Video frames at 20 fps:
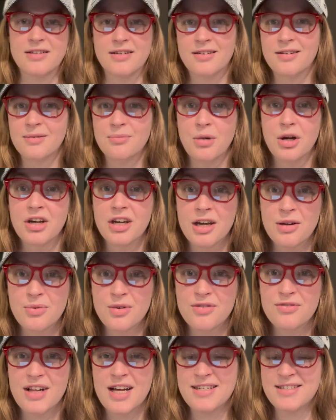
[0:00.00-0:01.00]

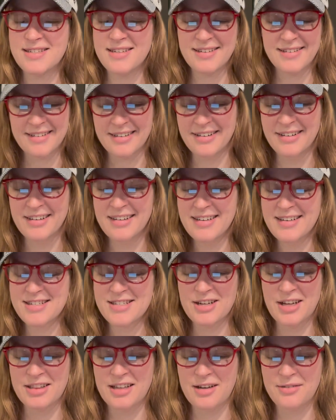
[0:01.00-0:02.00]
Mark-Edward Vlasic? No,
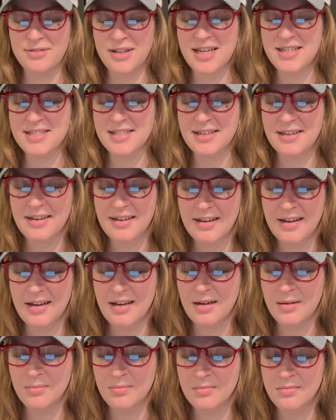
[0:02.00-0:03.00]
it's not that Vlasic.
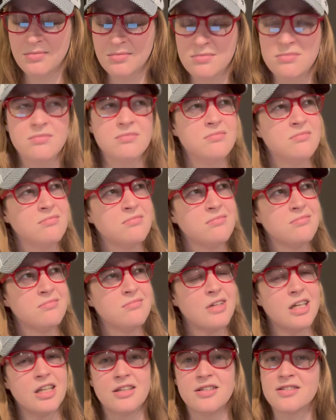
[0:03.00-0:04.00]
At
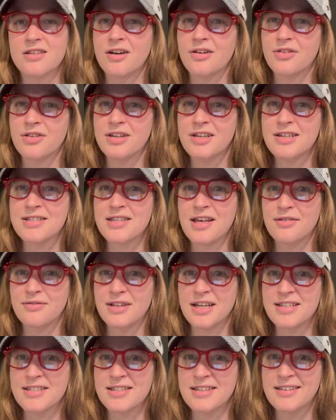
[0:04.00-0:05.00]
least I don't think it's that
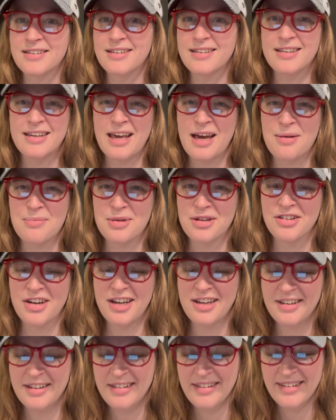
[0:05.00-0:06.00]
Vlasic. Can't be,
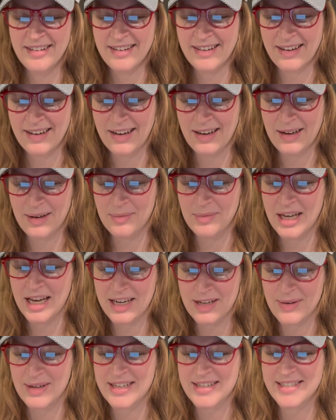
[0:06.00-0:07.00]
right?
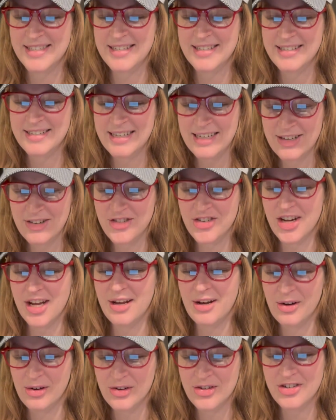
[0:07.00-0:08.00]
Anyways,
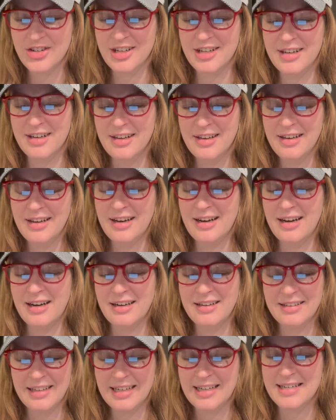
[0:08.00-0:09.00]
TJ Oshie,
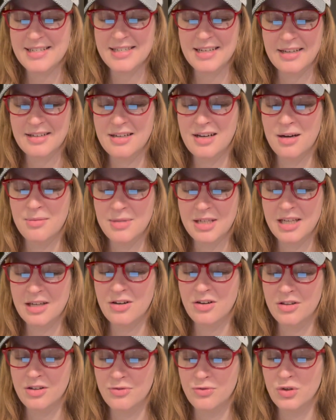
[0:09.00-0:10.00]
like I said, coming
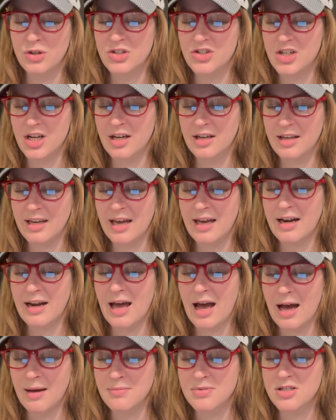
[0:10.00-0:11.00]
in on the forecheck and
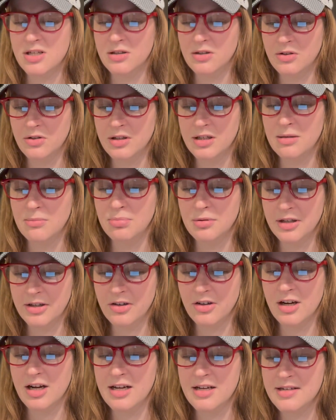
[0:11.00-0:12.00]
absolutely
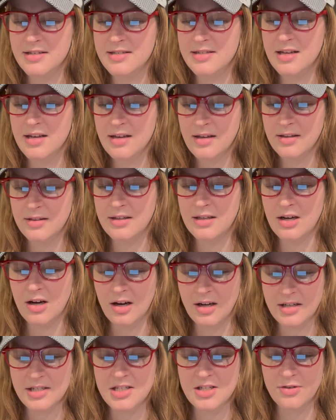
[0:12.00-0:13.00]
obliterates the
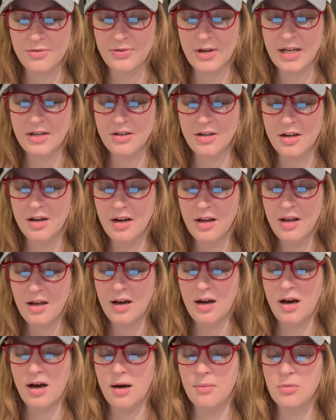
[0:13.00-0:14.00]
Hawks defender,
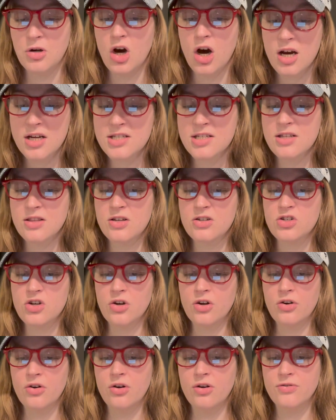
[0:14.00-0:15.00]
causing the
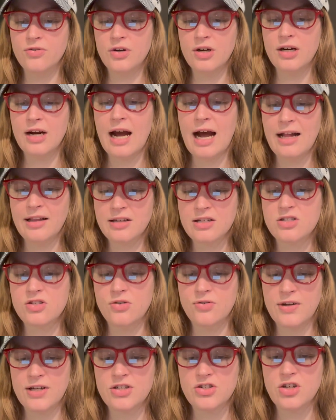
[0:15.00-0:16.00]
turnover. Alex
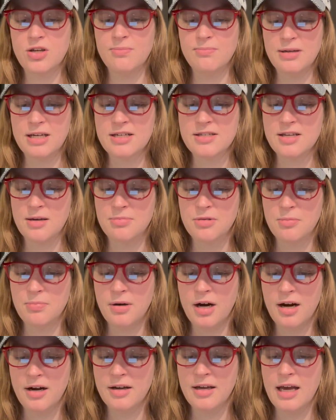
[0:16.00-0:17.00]
Ovechkin picks up the
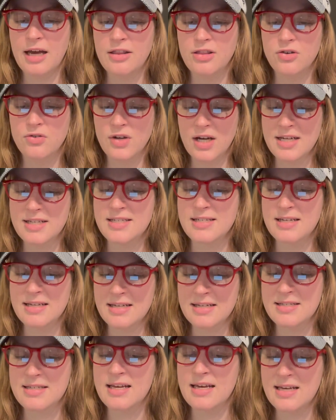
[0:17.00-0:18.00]
puck, and the rest
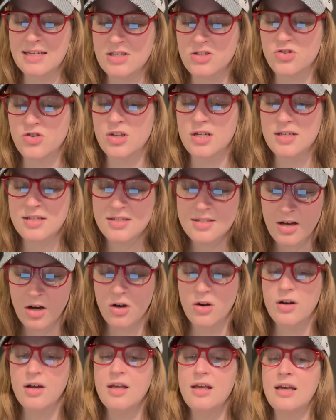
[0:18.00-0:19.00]
is history.
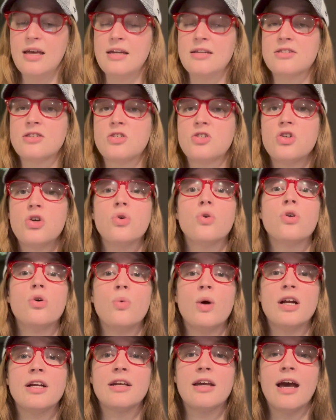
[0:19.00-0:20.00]
So it's
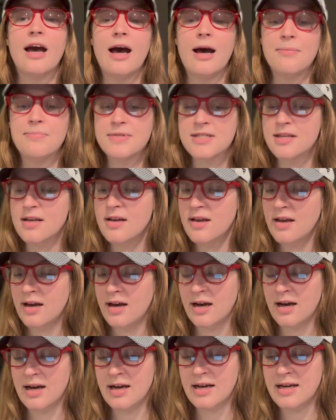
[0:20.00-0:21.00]
2-1 Caps.
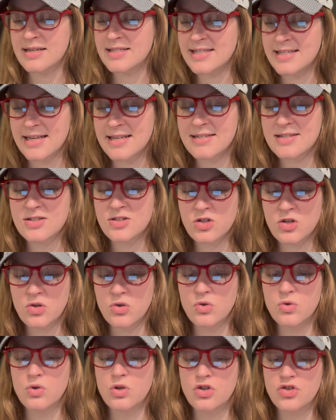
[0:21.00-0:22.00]
Assist
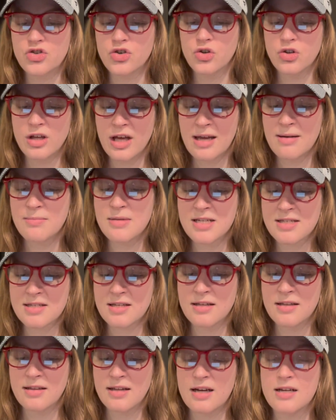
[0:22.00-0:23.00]
to Joel
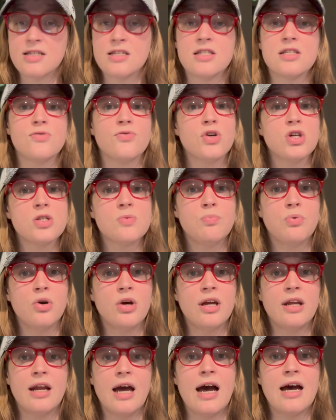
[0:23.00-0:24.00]
Edmondson. That is his first
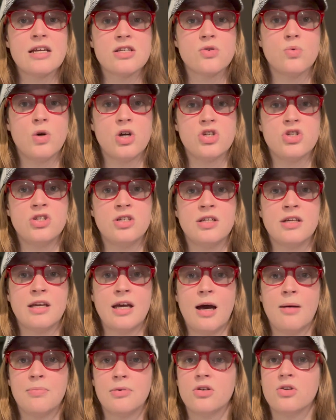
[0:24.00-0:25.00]
point as a Washington Capital.